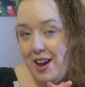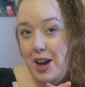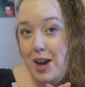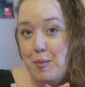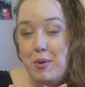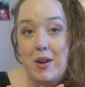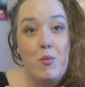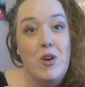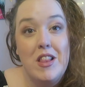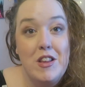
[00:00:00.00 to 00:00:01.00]
but it
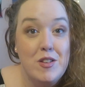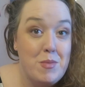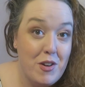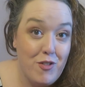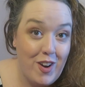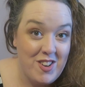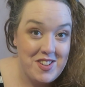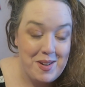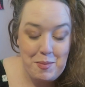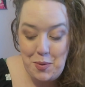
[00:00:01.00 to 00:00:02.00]
will lose me a
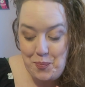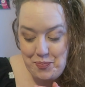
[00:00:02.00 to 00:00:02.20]
friendship.